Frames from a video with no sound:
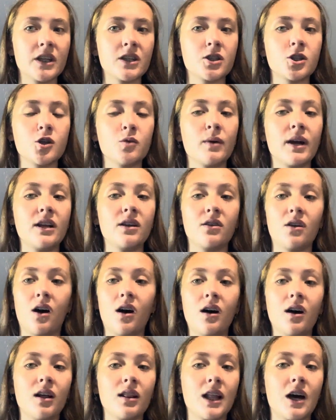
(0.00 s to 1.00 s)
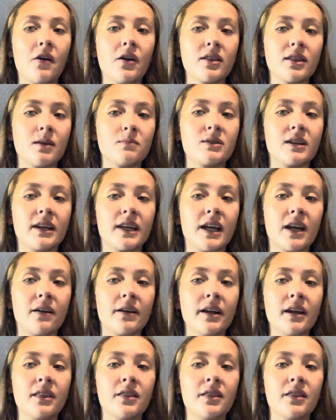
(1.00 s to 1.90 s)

So by not allowing them to carry,